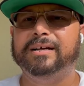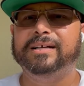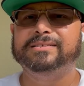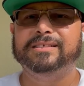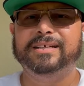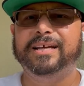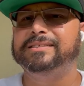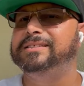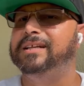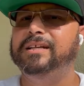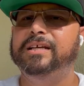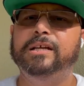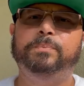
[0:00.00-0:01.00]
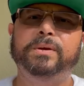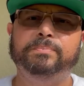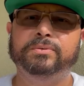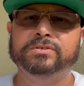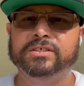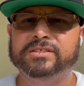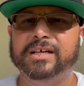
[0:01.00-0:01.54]
God today is to lead
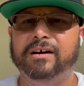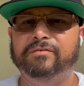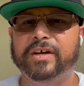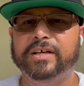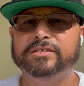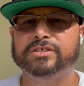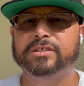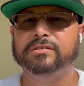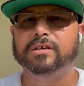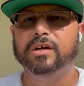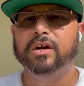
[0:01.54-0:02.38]
people to salvation.